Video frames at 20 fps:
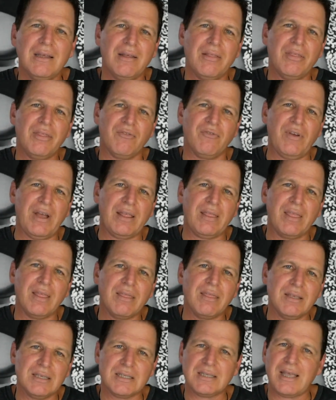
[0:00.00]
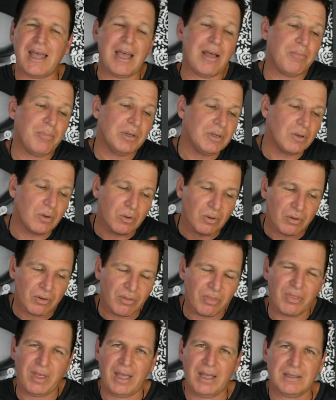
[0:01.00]
the fact that this happened, or
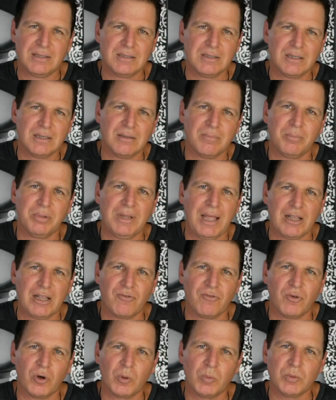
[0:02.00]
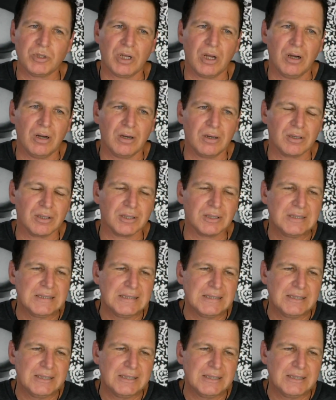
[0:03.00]
that platforms are